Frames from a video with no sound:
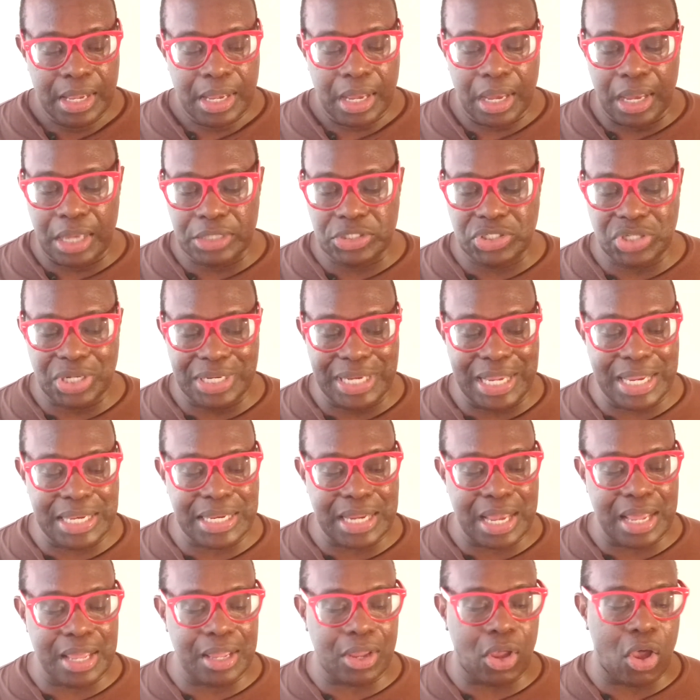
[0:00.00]

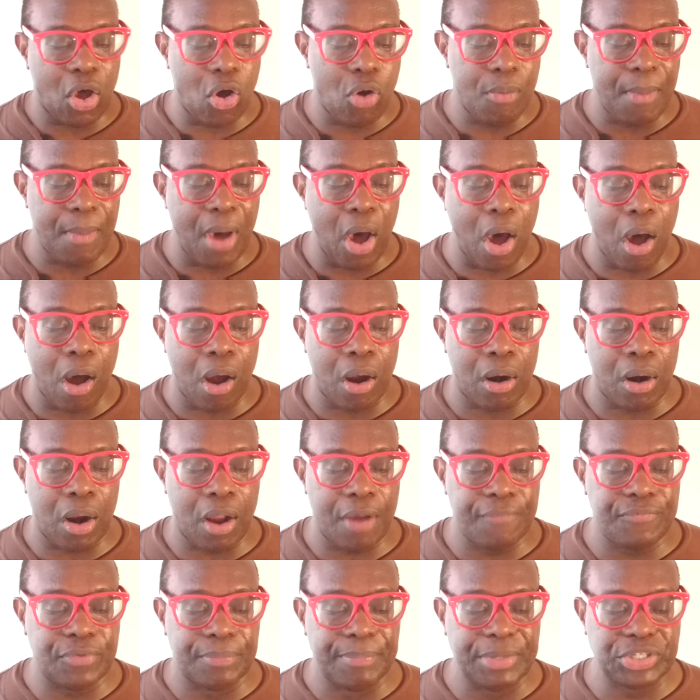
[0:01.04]
Sunita Kumar
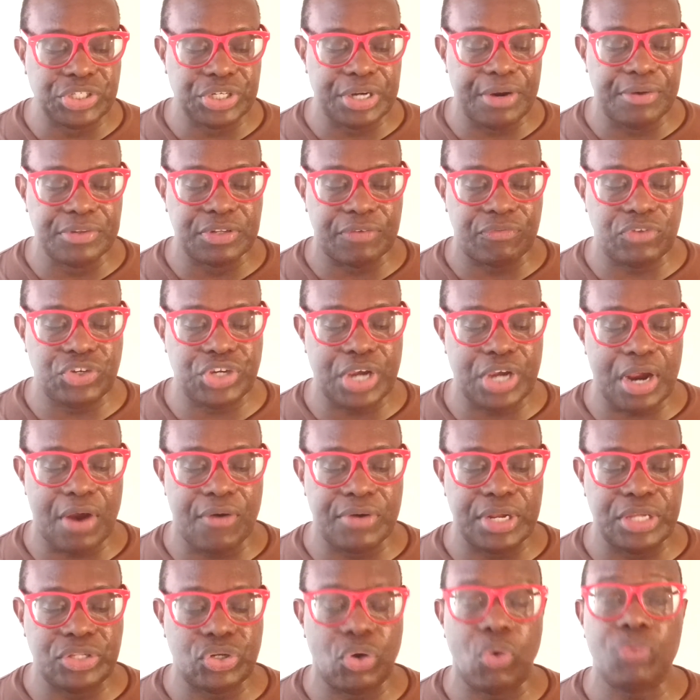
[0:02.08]
of the Missionaries of
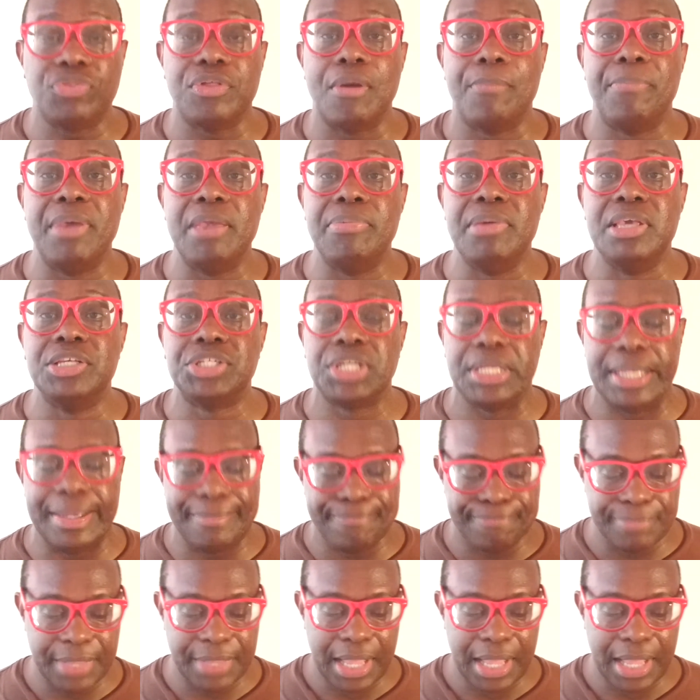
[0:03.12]
Charity told the BBC,